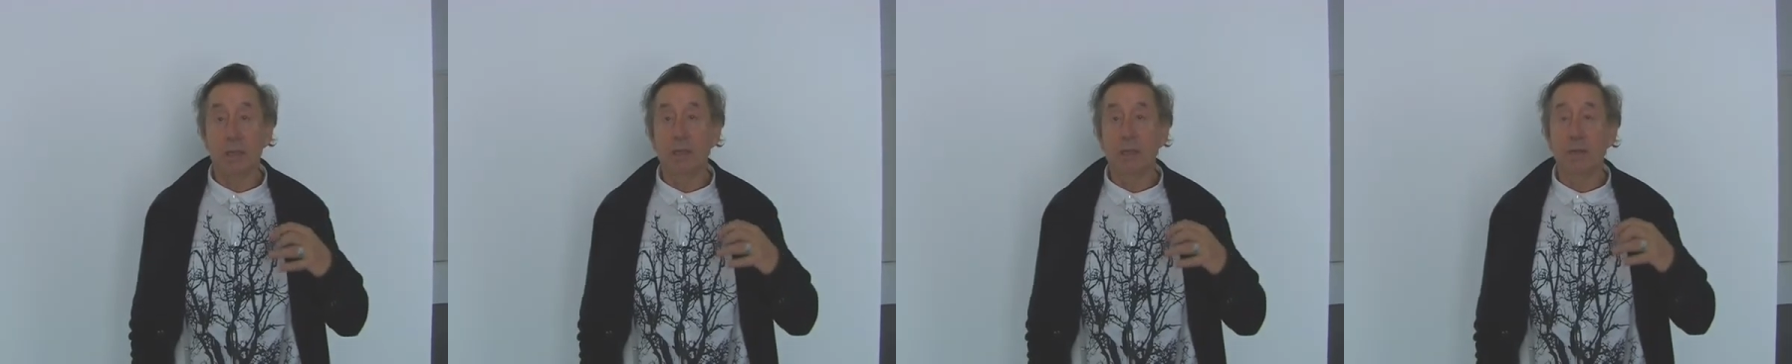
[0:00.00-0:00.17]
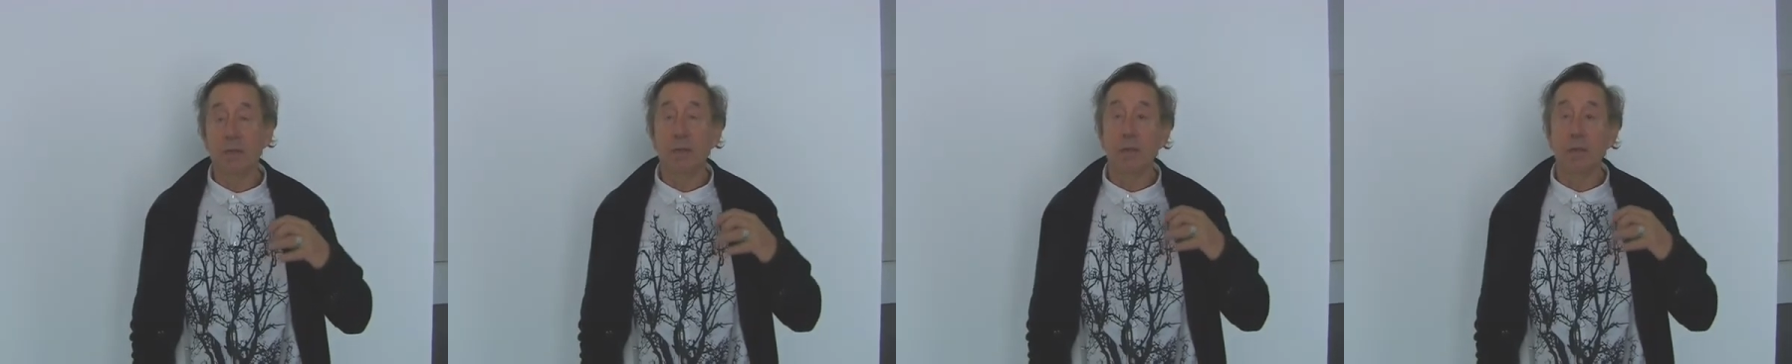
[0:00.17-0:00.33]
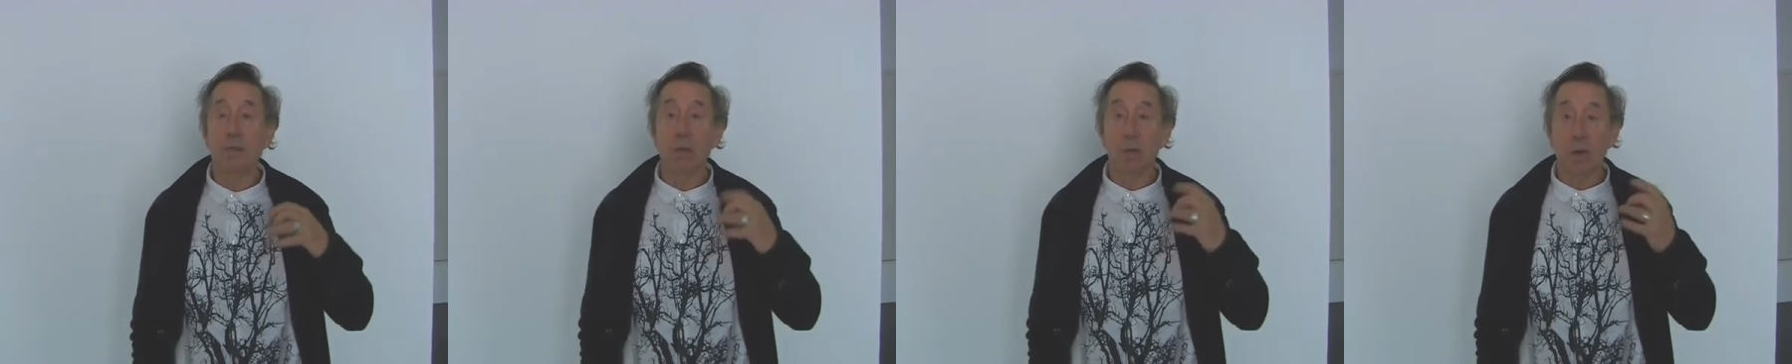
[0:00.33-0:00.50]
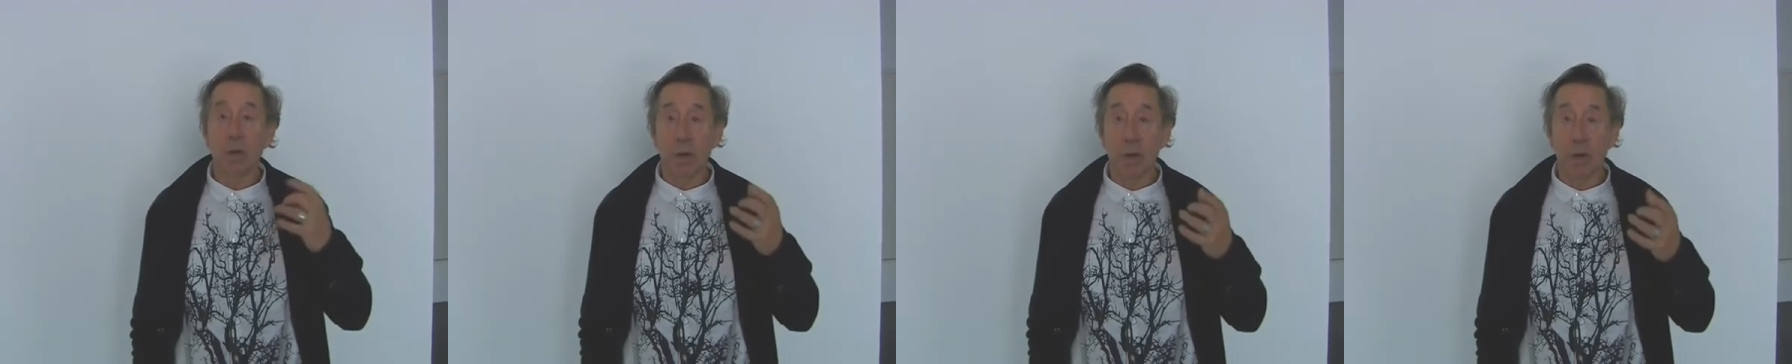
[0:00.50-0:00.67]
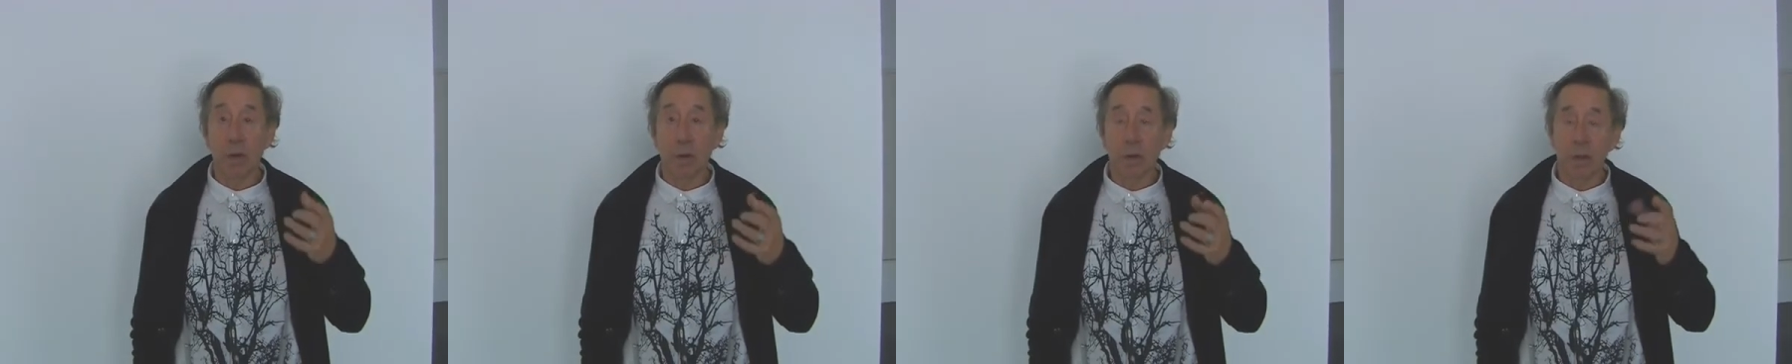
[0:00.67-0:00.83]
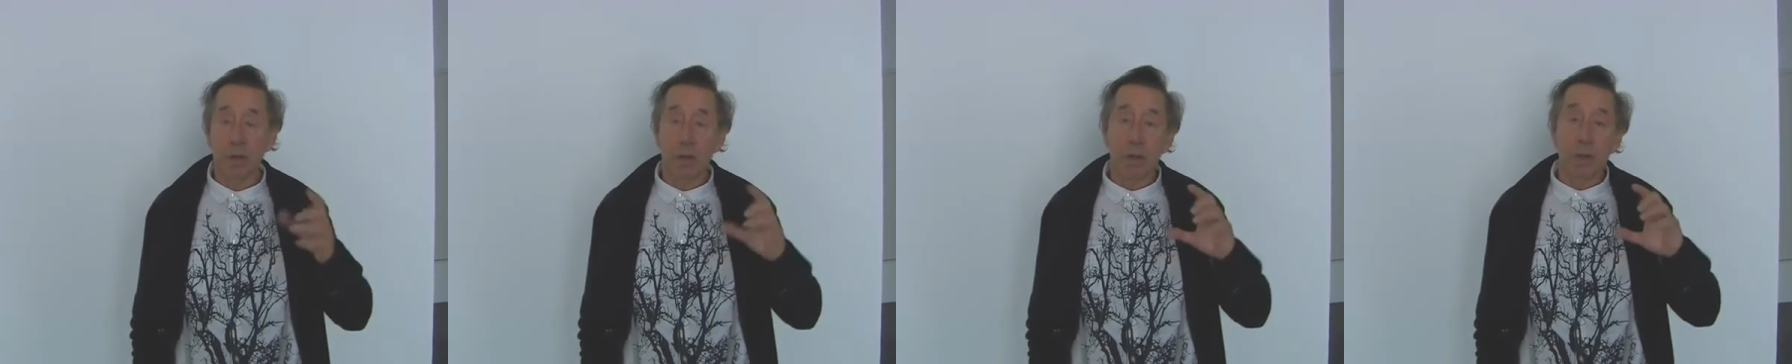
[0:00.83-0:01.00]
if the
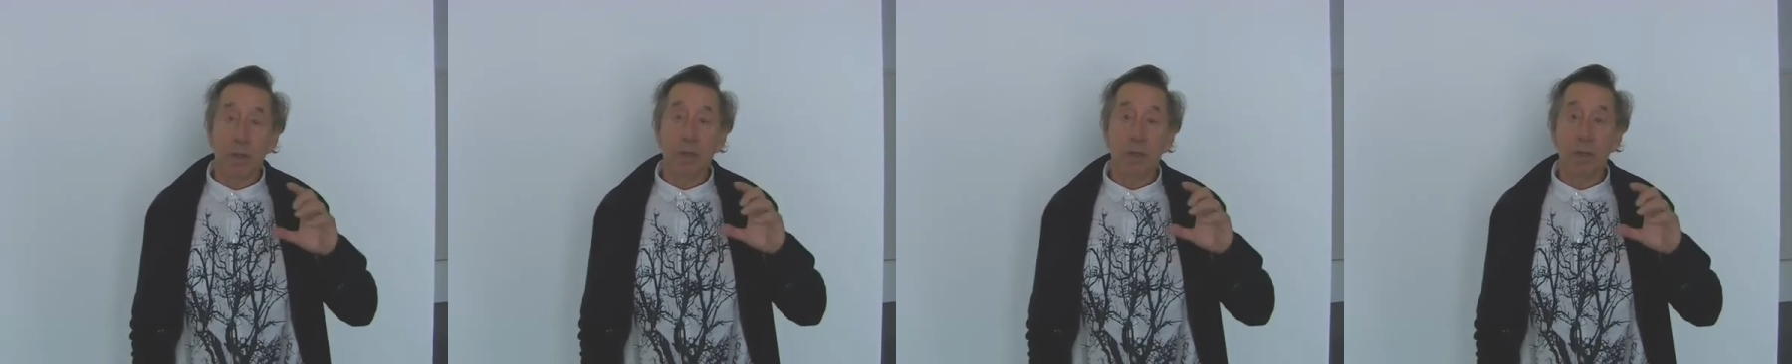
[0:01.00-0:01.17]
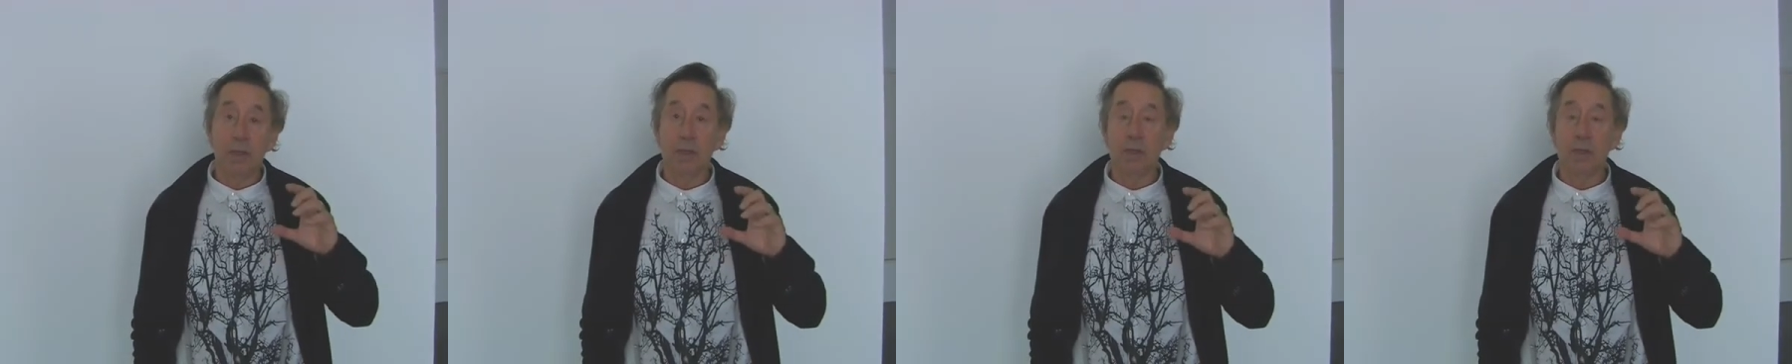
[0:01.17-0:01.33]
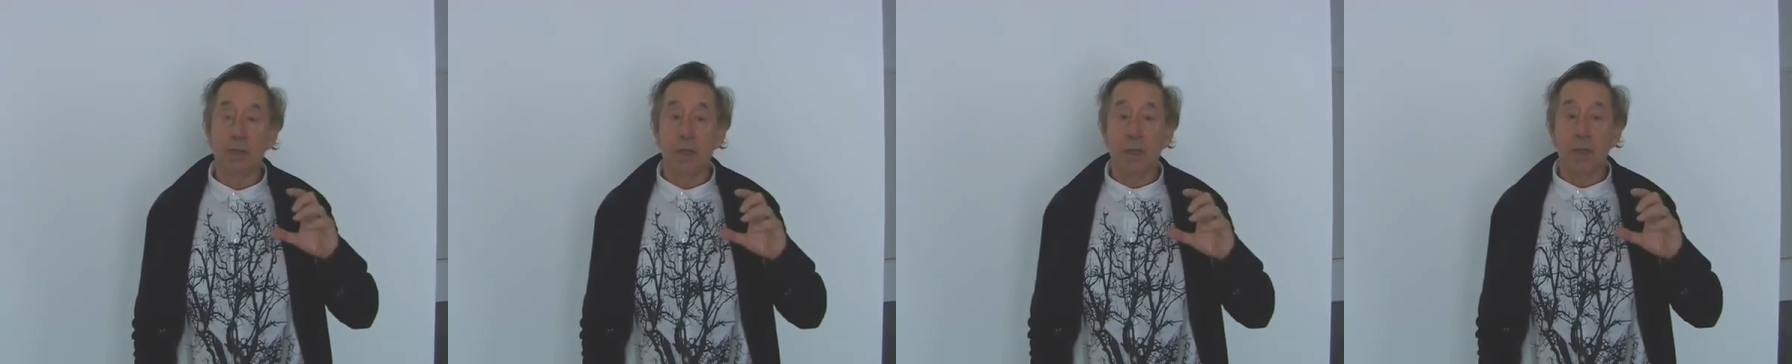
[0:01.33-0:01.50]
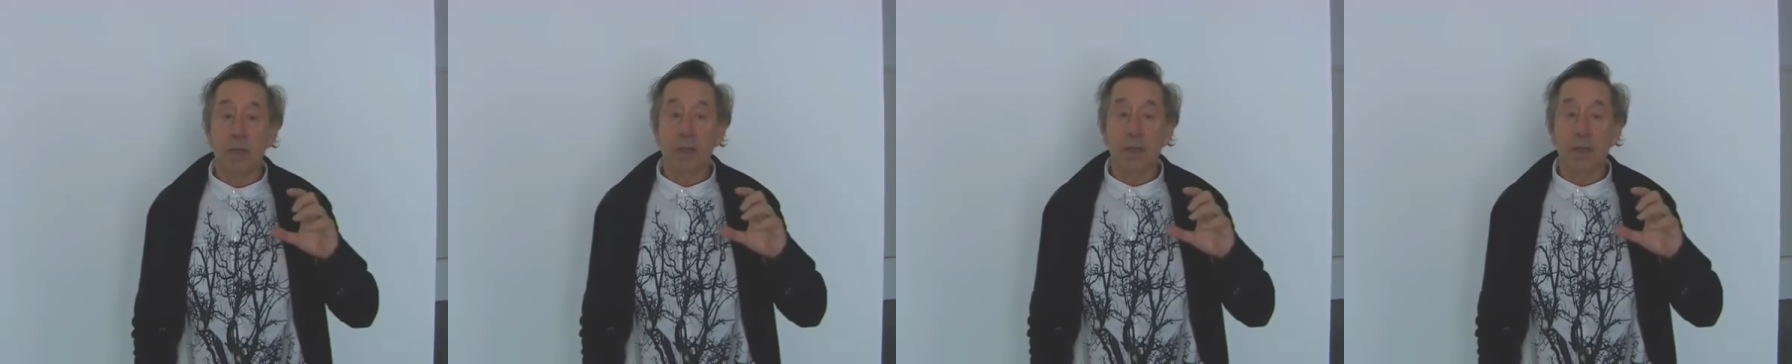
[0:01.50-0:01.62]
wall is